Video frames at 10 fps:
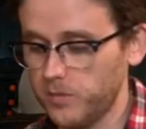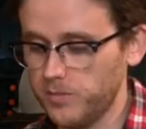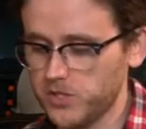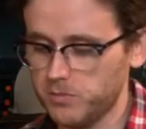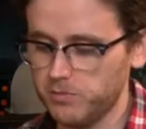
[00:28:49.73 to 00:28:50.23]
loot we
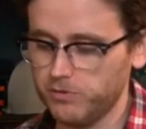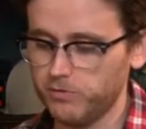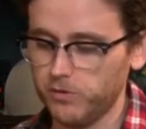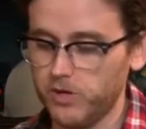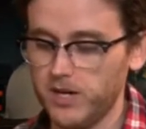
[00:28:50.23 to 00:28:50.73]
mentioned
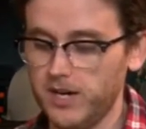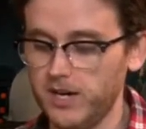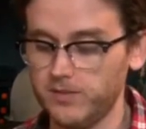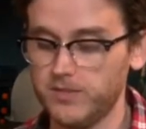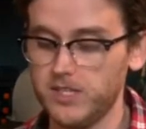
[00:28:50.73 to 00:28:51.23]
before,
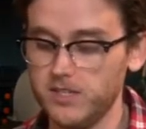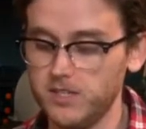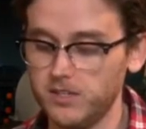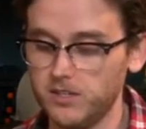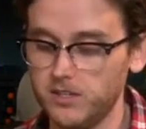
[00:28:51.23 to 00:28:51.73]

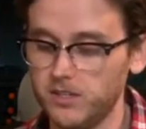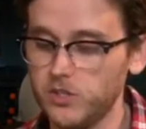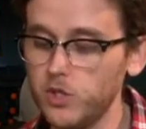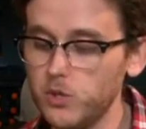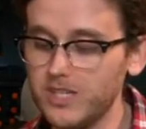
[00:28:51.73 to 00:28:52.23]
the
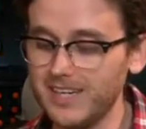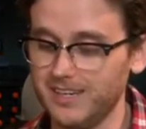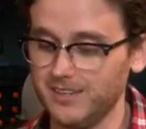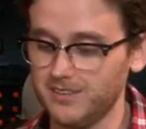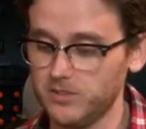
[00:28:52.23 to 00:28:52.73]
new
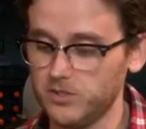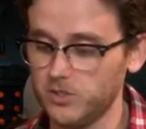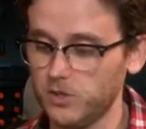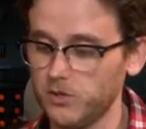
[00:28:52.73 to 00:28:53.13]
gear. So